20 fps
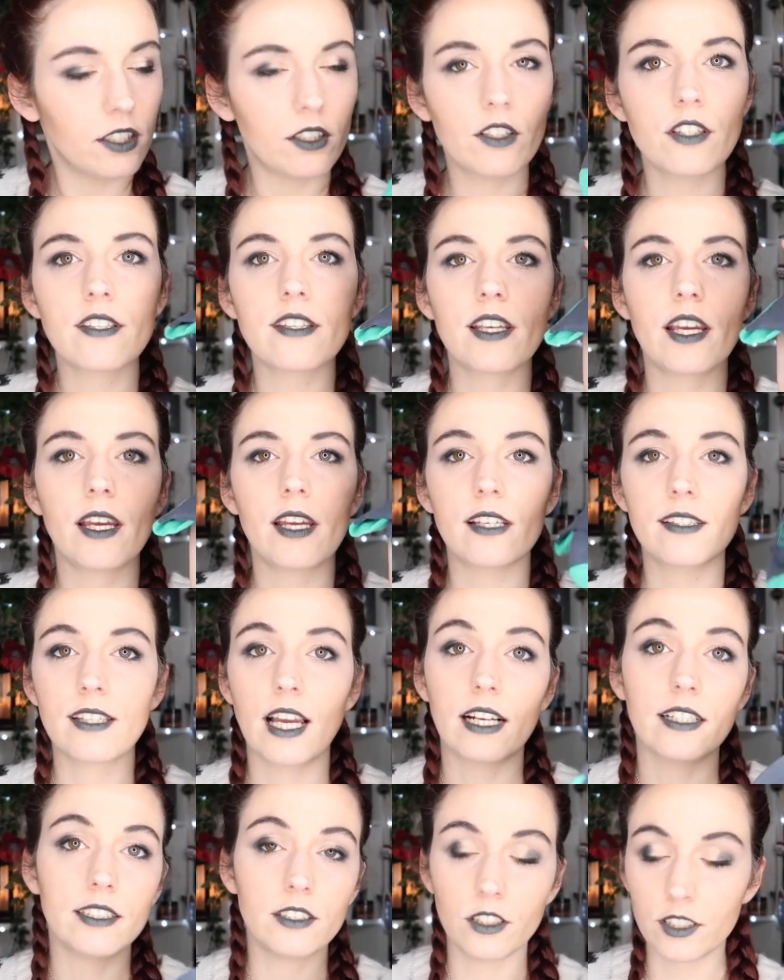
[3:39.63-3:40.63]
The other say
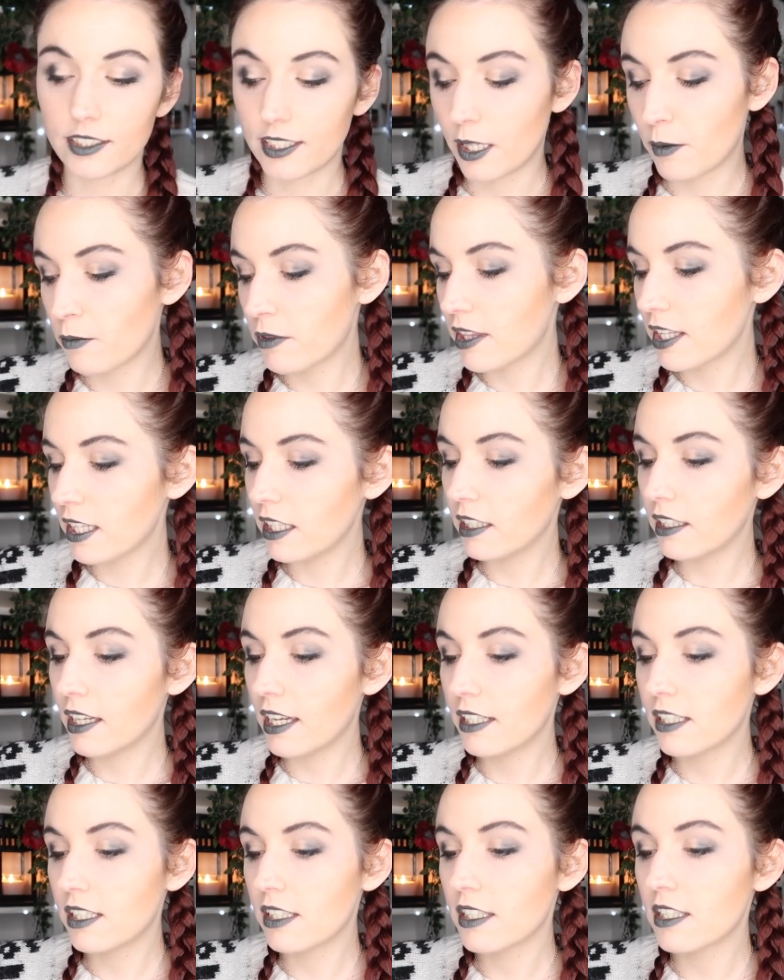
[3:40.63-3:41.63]
exactly the same thing,
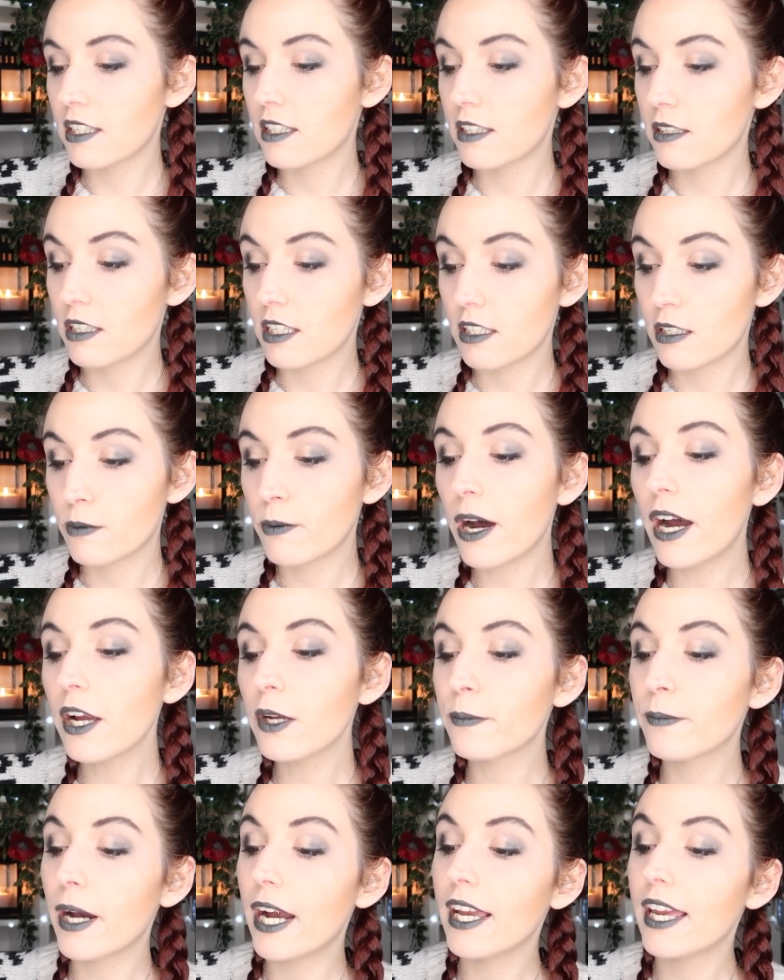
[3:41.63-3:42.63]
and it is
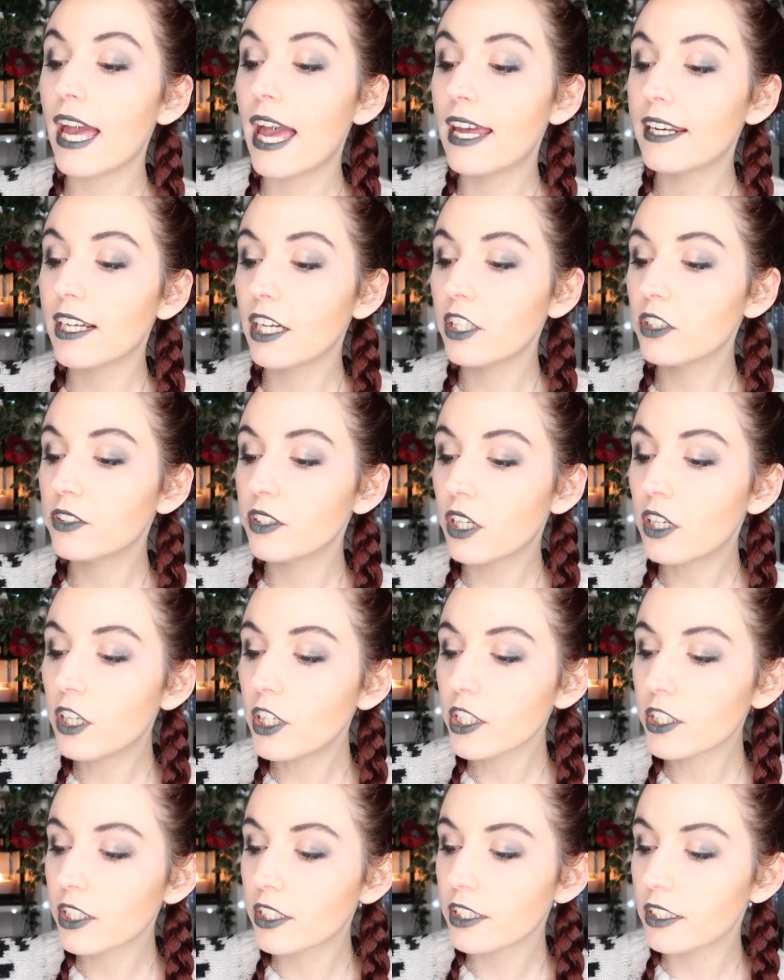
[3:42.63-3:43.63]
inspired by And I
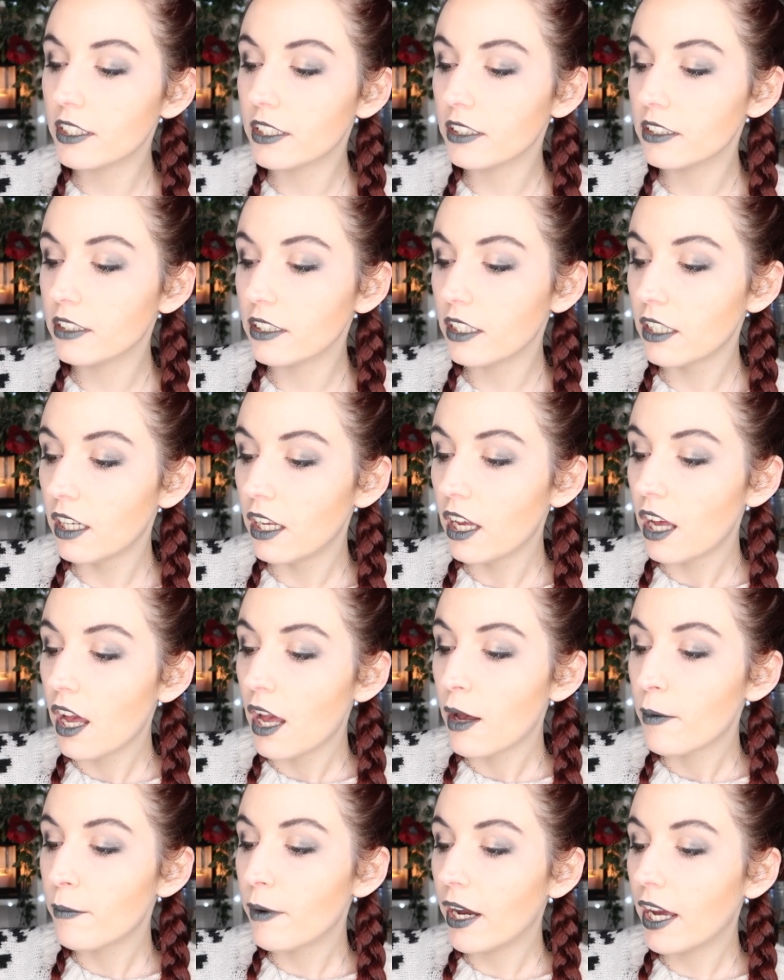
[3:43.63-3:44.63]
Darken
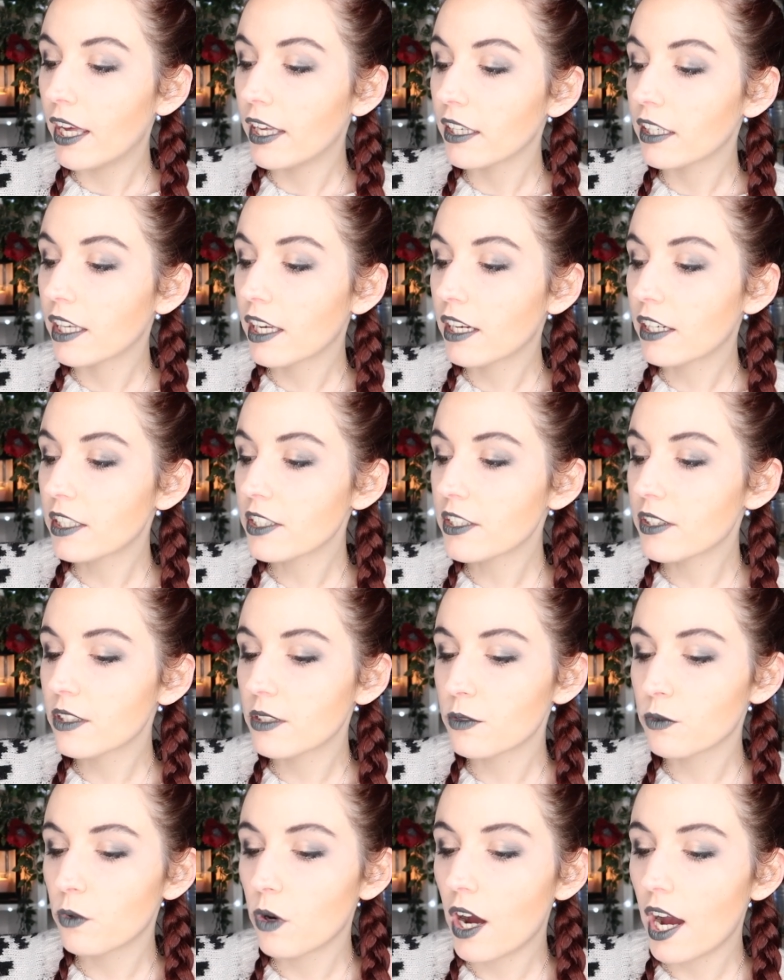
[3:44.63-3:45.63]
by
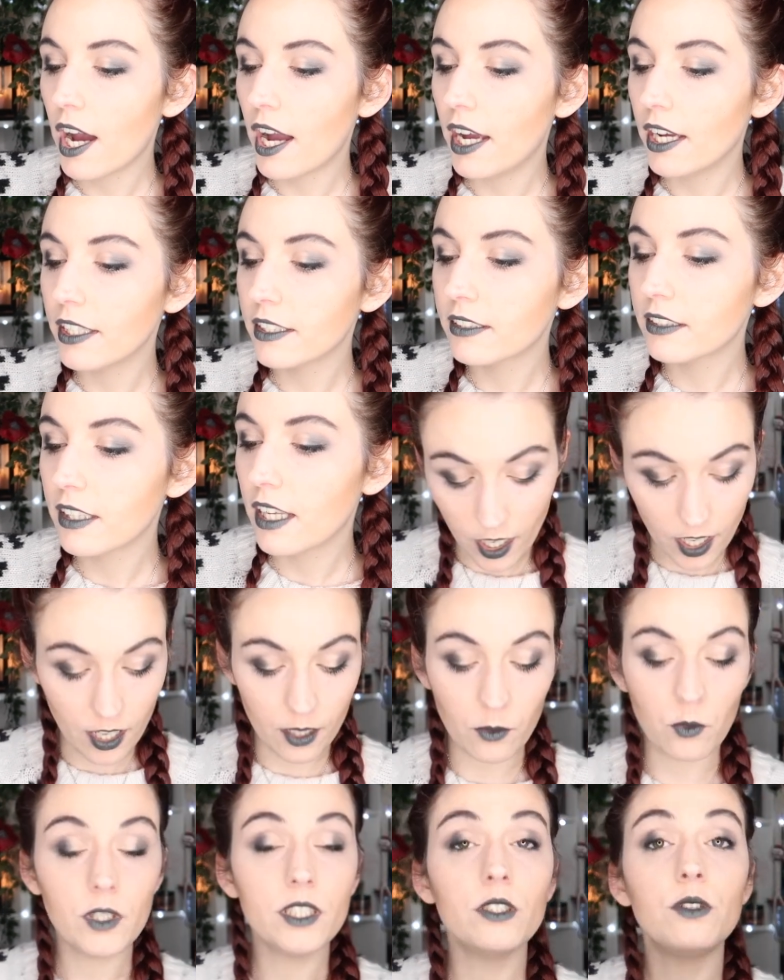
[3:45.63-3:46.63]
Kirsten White.
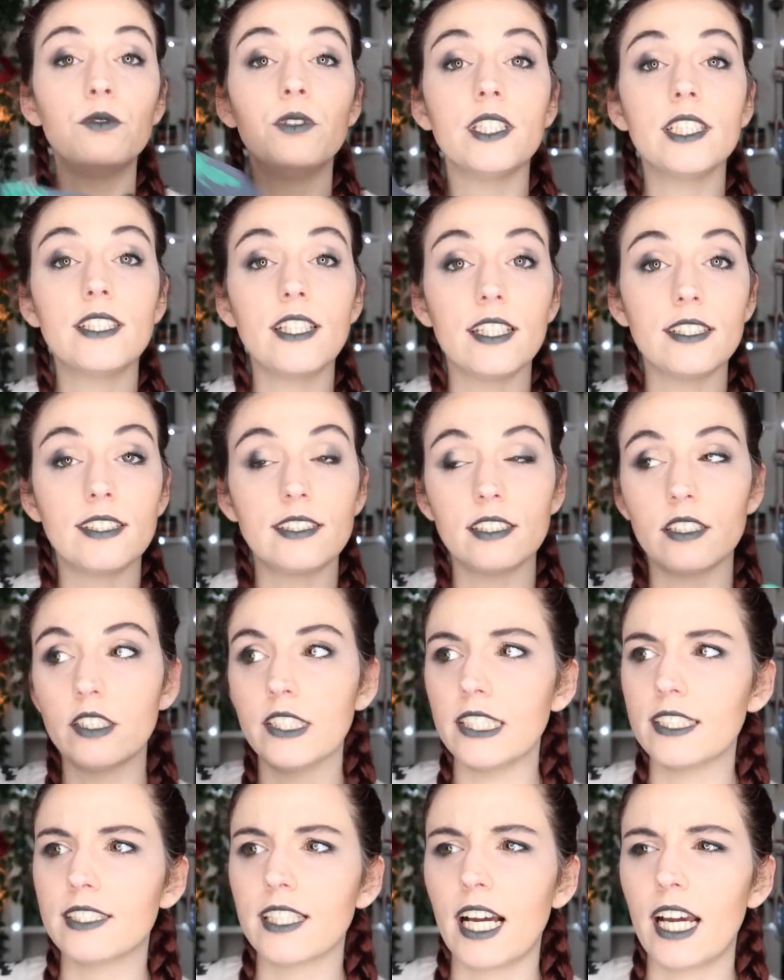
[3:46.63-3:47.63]
I want to read that
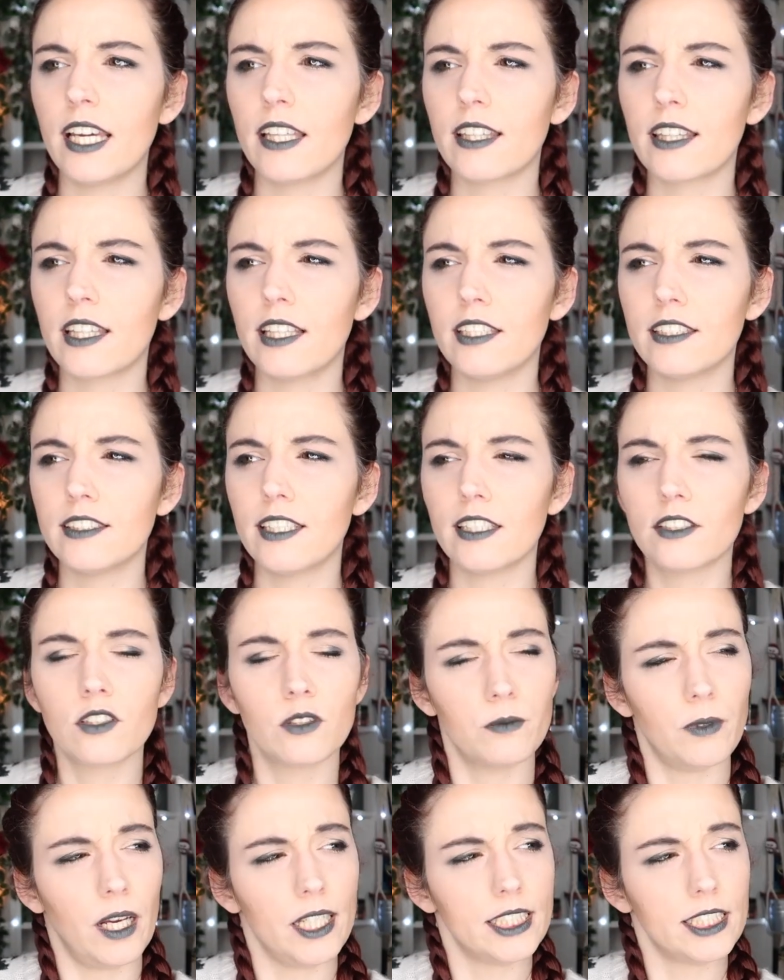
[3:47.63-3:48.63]
series. I think that's
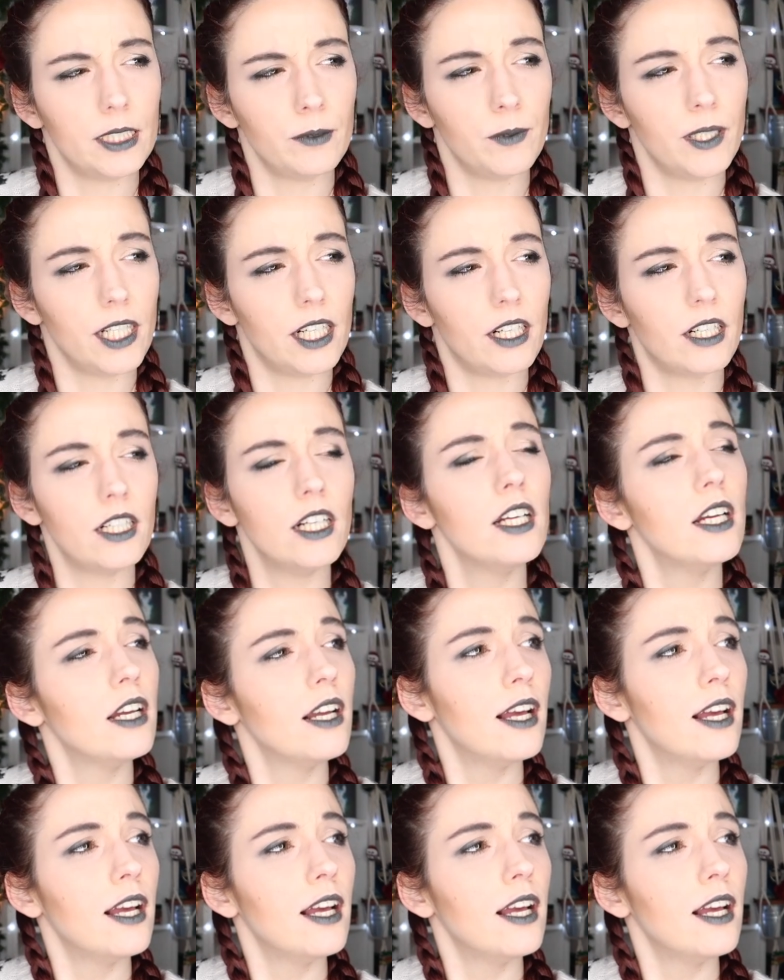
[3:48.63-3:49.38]
on my TBR.